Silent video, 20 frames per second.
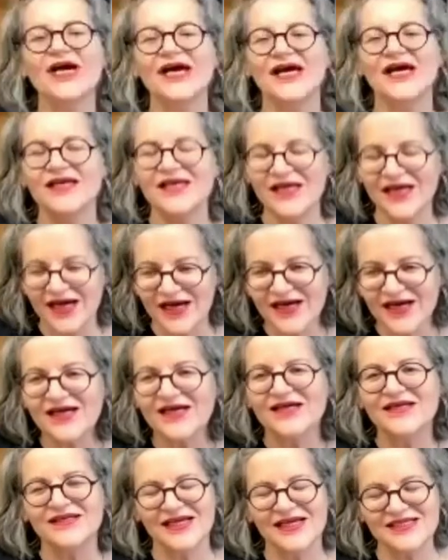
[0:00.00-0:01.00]
Okay, yeah.
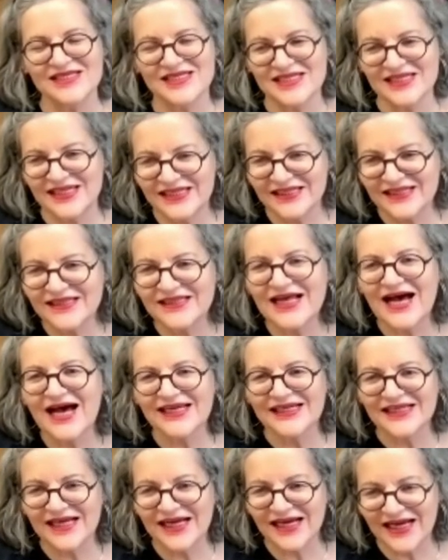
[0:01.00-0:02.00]
That's all
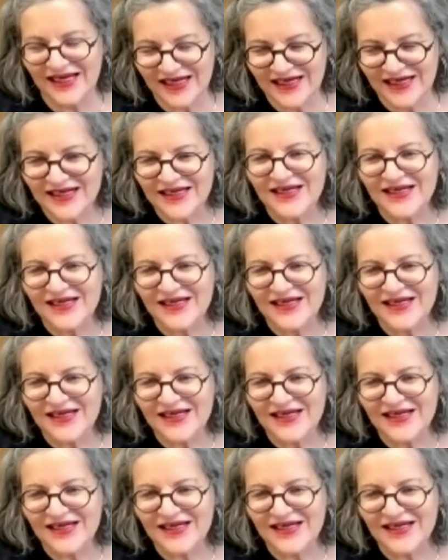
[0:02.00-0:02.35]
the thing.